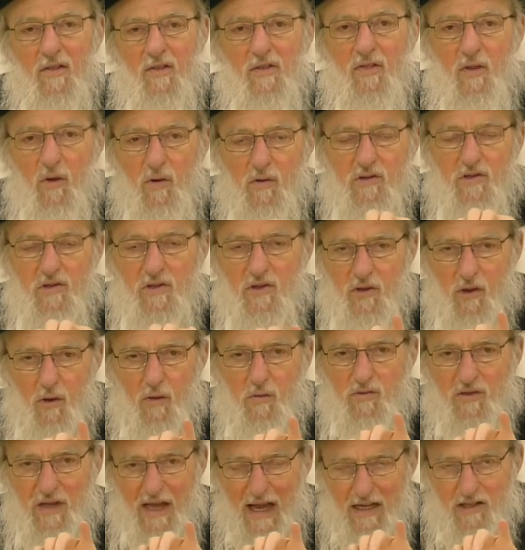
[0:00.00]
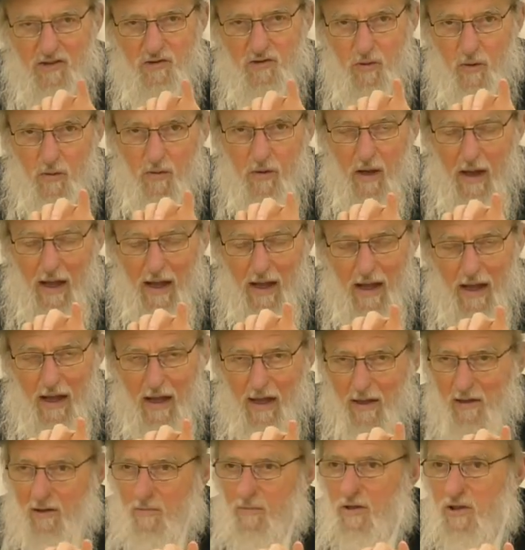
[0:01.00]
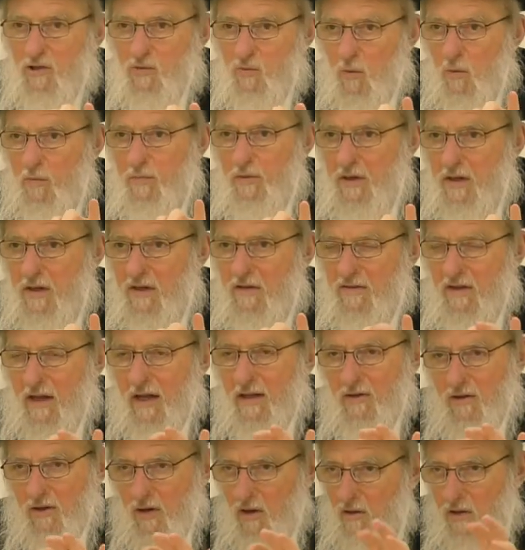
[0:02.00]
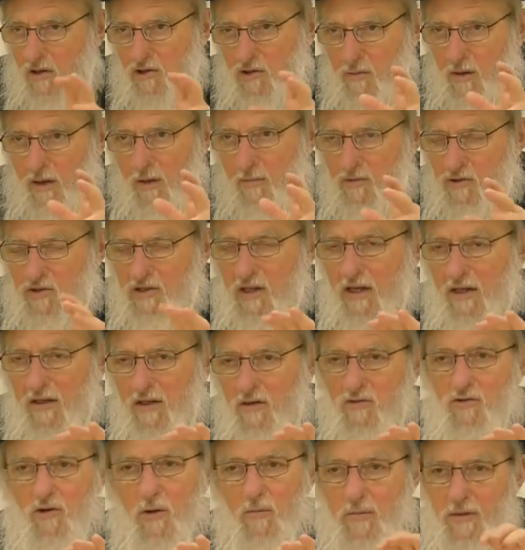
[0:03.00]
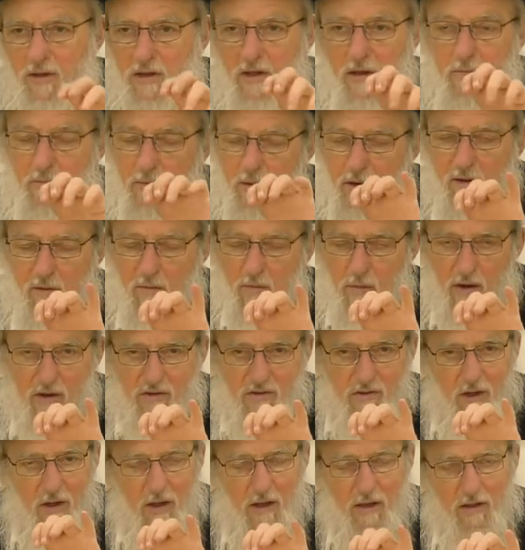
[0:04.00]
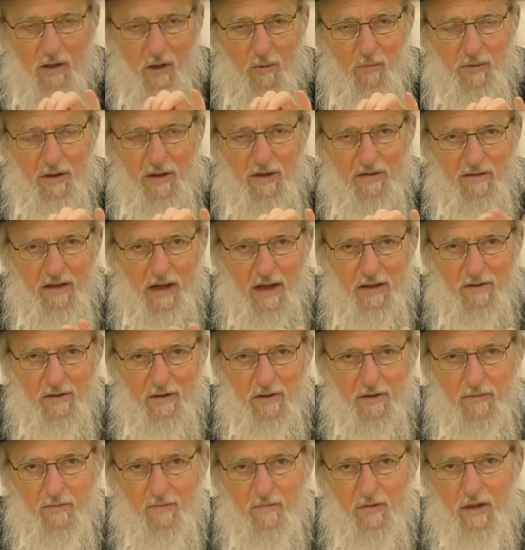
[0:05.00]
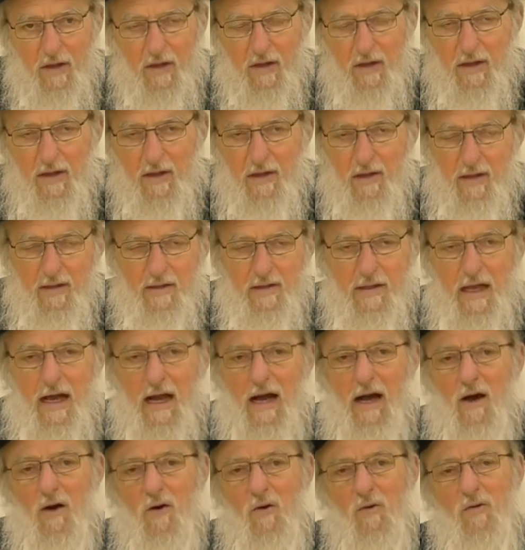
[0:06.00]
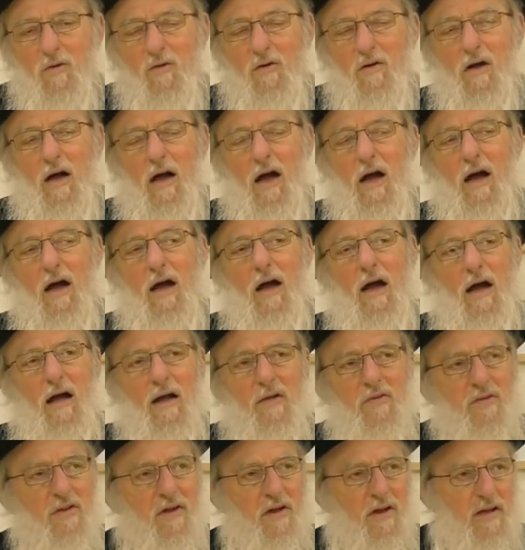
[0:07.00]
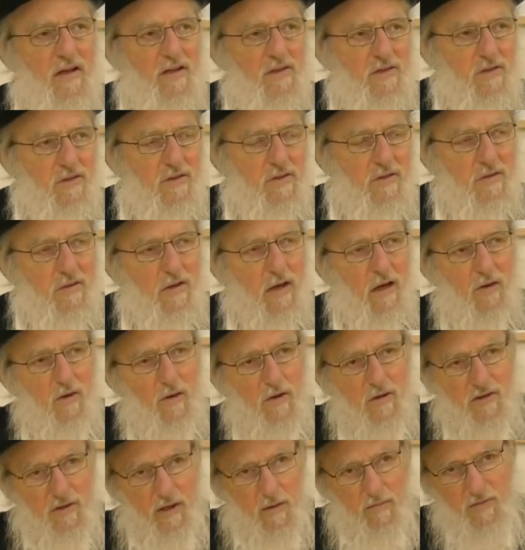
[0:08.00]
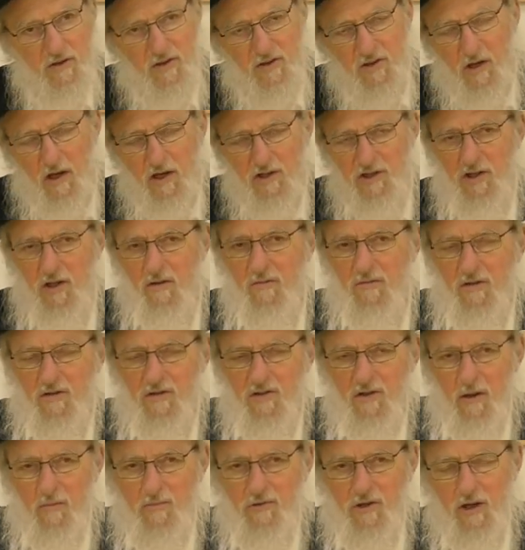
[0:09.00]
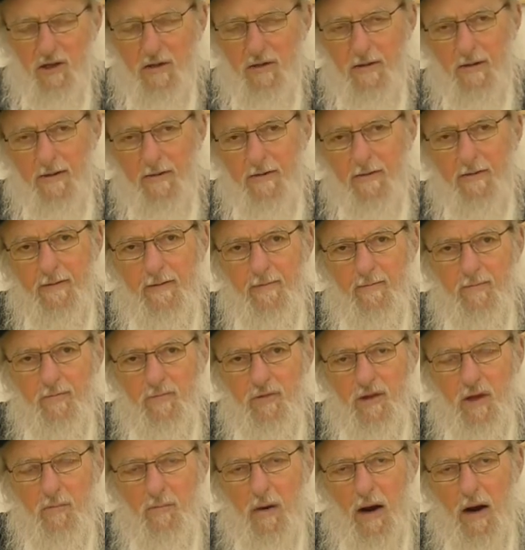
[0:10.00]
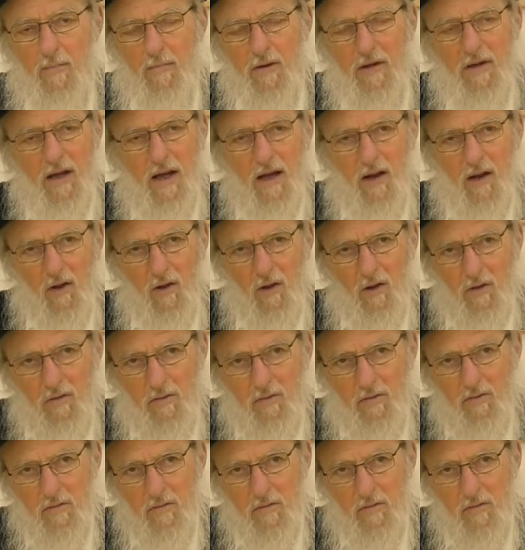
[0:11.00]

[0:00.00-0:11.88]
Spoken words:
those extra elements will be intended, unless you make a mistake in interpreting it, but otherwise they'll be intended. Now, there is some discussion of this subject. The Barbanel